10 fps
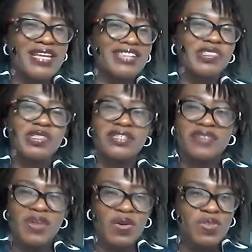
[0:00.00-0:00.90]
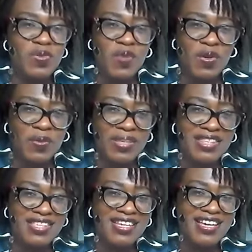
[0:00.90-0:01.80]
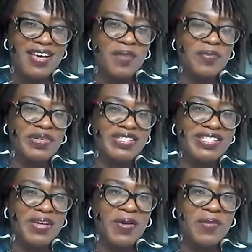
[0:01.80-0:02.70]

they are so difficult to work with, but